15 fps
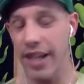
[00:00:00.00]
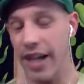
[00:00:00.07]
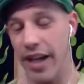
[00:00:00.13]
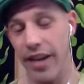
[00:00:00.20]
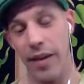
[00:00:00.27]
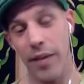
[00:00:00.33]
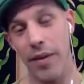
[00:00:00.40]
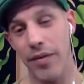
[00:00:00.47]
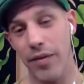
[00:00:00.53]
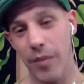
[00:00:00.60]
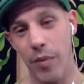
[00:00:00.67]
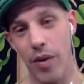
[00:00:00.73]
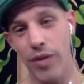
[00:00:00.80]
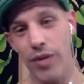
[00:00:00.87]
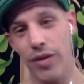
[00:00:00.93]
They went
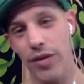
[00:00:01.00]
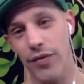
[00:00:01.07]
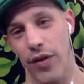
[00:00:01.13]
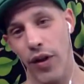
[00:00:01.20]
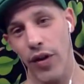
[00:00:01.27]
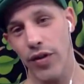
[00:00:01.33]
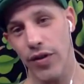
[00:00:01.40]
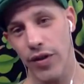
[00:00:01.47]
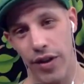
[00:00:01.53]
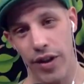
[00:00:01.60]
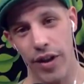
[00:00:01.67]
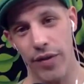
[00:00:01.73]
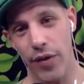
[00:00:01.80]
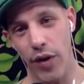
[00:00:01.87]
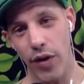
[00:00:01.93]
from worst to first, and
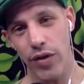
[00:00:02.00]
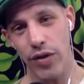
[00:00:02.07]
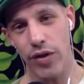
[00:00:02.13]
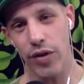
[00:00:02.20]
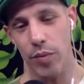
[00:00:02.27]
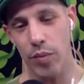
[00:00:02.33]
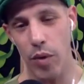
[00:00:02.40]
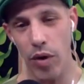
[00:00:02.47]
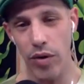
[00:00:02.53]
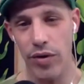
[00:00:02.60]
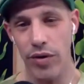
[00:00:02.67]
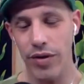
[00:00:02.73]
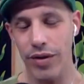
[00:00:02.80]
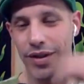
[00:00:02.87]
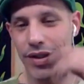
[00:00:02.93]
then first to
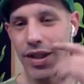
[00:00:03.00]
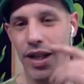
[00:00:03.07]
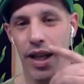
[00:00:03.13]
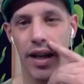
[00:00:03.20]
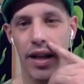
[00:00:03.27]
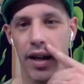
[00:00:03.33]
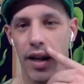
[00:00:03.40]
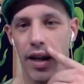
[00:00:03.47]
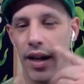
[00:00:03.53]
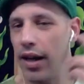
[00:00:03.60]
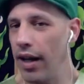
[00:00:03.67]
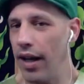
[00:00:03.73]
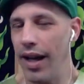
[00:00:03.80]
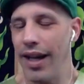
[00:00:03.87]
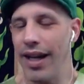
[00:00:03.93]
worst, and
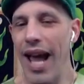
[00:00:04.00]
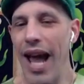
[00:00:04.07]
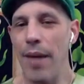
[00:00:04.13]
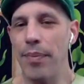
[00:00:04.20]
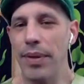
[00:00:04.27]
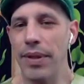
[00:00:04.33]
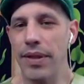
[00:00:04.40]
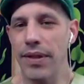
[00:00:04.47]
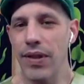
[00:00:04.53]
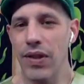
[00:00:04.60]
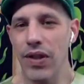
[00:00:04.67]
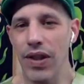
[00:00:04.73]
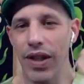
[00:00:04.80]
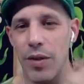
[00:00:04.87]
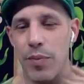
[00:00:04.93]
it
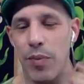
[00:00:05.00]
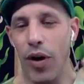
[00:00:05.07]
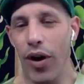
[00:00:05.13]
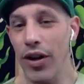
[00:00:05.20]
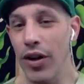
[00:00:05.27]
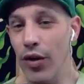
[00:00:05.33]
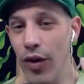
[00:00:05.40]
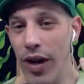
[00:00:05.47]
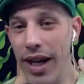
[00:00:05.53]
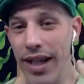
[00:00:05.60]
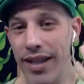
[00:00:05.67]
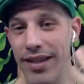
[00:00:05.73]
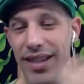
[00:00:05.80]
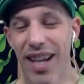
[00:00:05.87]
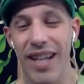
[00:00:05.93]
happens. It's part of the
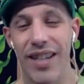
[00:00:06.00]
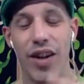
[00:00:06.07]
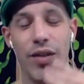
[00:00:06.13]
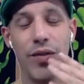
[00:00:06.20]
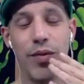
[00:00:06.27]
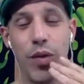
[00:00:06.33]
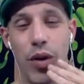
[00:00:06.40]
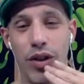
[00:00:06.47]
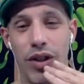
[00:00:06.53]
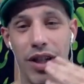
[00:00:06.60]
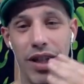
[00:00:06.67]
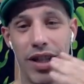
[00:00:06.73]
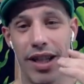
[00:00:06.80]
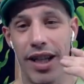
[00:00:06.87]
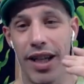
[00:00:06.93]
race. It's
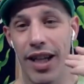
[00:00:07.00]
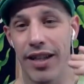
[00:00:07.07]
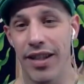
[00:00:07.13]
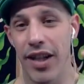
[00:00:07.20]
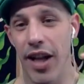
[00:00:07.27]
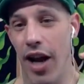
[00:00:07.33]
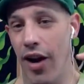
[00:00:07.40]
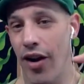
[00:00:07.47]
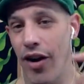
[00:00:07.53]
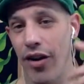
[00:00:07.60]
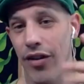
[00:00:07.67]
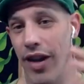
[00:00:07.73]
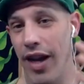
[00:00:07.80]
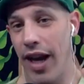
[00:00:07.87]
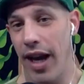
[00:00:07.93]
unfortunately, it's an
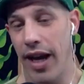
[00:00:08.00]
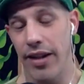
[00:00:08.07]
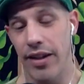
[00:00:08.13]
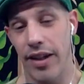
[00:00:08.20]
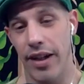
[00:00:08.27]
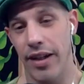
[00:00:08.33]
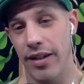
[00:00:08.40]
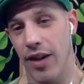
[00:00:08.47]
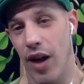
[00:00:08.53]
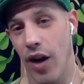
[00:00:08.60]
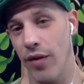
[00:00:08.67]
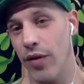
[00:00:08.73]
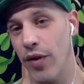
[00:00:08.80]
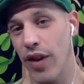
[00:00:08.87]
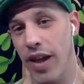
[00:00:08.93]
error that is
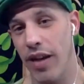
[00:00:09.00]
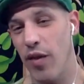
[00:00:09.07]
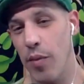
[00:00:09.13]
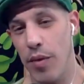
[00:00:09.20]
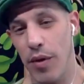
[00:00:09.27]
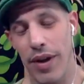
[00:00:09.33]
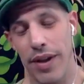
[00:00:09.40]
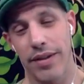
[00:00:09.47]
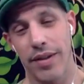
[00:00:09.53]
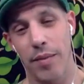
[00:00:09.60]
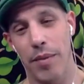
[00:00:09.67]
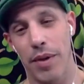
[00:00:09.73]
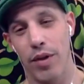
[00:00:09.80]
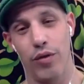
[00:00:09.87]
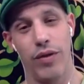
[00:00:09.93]
unforgivable. As
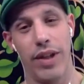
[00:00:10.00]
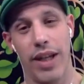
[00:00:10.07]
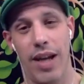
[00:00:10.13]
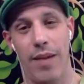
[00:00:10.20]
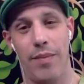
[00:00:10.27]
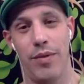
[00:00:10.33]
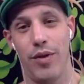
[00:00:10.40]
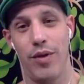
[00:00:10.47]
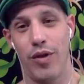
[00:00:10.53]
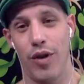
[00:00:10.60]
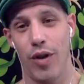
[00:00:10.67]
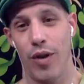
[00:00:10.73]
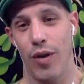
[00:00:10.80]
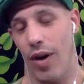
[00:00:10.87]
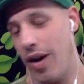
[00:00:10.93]
somebody who recaps the
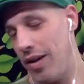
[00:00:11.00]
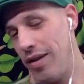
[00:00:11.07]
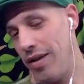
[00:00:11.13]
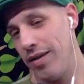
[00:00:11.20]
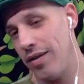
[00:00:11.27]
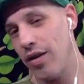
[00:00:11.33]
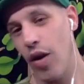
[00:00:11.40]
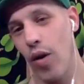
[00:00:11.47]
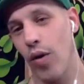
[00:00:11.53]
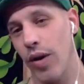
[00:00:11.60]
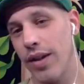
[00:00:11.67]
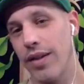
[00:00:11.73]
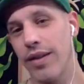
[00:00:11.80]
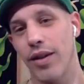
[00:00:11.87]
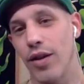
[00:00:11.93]
show, there's no
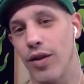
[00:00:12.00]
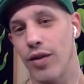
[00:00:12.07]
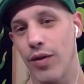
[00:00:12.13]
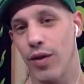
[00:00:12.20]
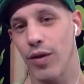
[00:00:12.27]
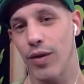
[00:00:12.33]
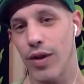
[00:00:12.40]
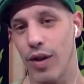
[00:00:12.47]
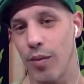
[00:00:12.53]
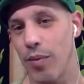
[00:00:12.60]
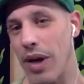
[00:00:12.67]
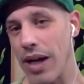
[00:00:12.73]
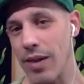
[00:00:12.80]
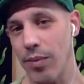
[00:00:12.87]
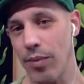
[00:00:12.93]
excuse for losing your
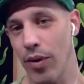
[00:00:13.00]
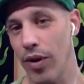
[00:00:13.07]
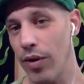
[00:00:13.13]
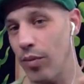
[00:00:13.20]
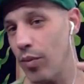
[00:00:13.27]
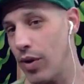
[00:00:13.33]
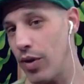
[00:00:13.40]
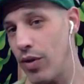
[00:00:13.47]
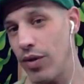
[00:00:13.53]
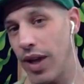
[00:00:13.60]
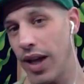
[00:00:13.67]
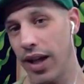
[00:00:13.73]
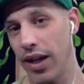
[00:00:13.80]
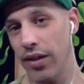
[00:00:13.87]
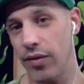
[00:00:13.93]
passport. When you
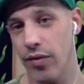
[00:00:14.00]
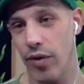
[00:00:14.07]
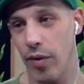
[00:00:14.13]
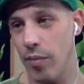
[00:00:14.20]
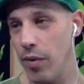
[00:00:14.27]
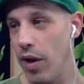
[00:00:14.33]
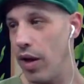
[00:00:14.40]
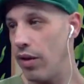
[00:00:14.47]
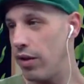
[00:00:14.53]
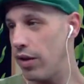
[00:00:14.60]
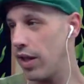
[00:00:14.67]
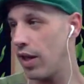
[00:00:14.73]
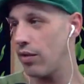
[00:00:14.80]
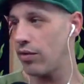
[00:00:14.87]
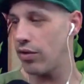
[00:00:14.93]
take it from the
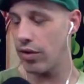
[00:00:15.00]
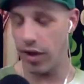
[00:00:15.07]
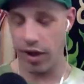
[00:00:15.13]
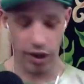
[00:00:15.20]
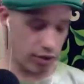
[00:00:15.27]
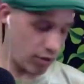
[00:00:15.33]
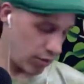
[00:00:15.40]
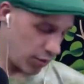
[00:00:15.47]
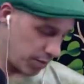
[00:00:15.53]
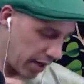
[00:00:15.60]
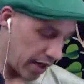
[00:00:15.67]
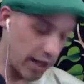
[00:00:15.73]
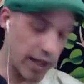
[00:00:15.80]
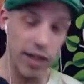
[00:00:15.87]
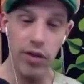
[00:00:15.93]
counter, it goes
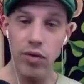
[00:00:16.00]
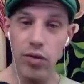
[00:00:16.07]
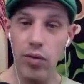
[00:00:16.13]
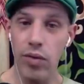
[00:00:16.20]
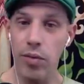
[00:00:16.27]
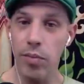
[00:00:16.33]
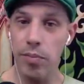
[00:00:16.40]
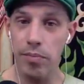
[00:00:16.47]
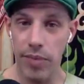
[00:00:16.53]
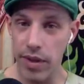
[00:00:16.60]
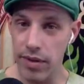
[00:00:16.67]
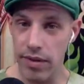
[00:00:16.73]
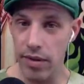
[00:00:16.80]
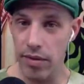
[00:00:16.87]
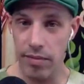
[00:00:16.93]
back into
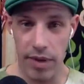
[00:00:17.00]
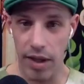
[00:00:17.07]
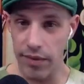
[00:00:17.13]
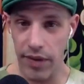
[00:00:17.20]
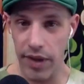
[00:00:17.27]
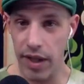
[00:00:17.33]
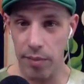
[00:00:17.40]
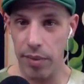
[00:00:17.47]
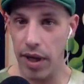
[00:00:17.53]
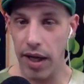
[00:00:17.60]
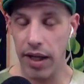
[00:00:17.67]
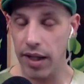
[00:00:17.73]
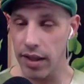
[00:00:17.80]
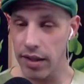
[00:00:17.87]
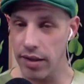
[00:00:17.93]
the fanny
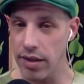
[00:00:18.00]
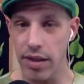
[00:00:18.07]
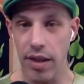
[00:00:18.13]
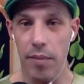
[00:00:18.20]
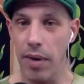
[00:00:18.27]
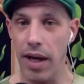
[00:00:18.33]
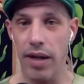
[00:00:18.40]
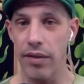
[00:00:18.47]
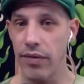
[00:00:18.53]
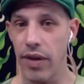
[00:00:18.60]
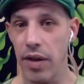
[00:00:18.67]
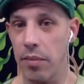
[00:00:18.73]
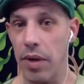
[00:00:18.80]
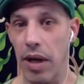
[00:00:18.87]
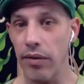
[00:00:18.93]
pack, and it doesn't come out of the
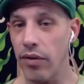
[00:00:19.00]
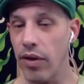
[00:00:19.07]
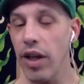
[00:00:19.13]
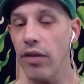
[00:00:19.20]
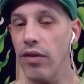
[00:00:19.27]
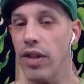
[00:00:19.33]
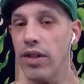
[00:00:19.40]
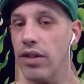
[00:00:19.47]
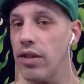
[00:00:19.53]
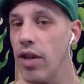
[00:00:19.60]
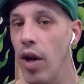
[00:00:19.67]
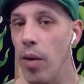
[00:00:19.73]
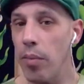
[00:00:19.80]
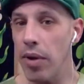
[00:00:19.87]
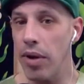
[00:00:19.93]
fanny pack for any reason.
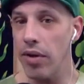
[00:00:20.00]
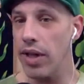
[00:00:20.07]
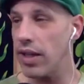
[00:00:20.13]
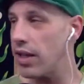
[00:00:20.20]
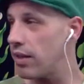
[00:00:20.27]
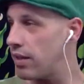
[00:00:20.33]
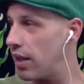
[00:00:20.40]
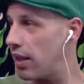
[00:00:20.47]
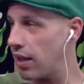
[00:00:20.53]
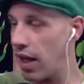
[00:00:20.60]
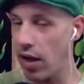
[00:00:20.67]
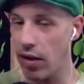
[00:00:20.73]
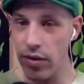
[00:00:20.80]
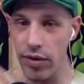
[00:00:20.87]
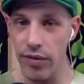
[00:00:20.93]
Period. That's it.
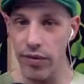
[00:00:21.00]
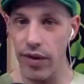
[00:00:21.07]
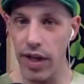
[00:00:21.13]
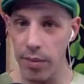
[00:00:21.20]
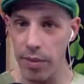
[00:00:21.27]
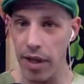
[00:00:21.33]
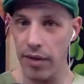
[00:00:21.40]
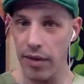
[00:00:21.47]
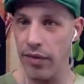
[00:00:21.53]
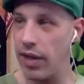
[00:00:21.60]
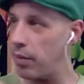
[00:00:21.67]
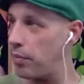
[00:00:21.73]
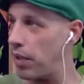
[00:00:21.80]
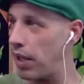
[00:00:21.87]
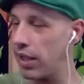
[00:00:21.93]
Counter, fanny pack,
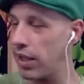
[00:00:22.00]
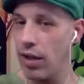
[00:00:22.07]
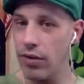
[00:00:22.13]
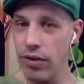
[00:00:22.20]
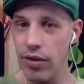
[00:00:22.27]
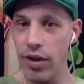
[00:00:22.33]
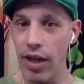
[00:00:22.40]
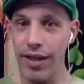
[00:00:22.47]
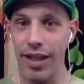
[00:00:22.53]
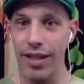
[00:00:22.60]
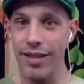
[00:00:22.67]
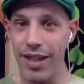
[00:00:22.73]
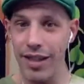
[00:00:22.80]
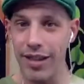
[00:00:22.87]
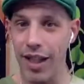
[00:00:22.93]
counter.
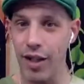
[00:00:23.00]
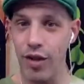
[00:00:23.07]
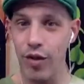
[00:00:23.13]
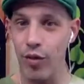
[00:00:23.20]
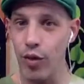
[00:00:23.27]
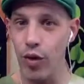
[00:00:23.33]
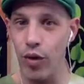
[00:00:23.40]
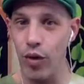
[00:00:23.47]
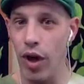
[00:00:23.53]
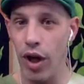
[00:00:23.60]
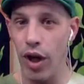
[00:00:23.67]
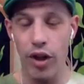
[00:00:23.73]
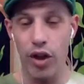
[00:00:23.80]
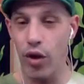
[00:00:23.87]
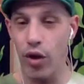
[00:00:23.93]
That's it. That's the rule.
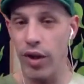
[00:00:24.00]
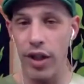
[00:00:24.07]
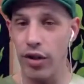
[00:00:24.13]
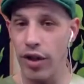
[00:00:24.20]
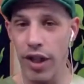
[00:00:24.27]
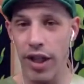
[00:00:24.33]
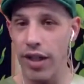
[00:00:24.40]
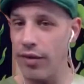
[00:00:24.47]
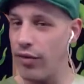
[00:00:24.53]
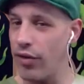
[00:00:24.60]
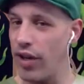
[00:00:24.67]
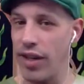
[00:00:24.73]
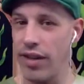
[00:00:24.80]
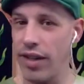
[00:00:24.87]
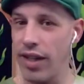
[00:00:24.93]
You don't need to look at it for
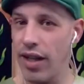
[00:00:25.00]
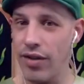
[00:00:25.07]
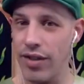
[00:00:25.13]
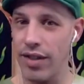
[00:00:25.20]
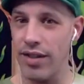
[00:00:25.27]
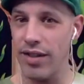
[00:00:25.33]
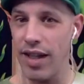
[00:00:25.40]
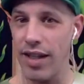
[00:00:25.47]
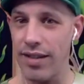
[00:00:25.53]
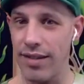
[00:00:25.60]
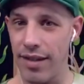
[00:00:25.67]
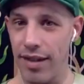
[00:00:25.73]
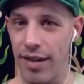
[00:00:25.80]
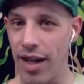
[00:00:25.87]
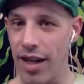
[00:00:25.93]
anything else. It stays
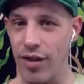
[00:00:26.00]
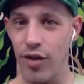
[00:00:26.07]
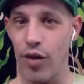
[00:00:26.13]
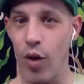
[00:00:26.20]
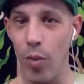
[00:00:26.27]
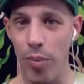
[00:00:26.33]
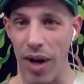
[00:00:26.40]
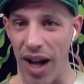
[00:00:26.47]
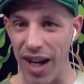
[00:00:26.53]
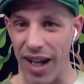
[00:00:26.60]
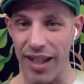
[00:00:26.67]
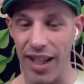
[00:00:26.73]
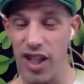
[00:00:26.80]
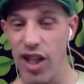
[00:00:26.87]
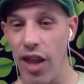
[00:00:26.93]
there. Has its own
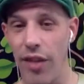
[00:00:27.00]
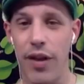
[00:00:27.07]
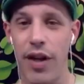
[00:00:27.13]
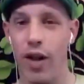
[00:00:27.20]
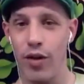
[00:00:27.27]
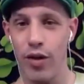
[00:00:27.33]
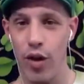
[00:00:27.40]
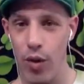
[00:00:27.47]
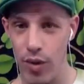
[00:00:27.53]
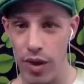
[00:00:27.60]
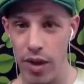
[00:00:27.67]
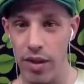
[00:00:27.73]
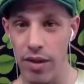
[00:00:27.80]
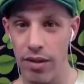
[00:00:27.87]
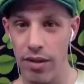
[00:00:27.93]
pocket that nothing else goes
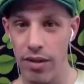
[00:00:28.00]
in.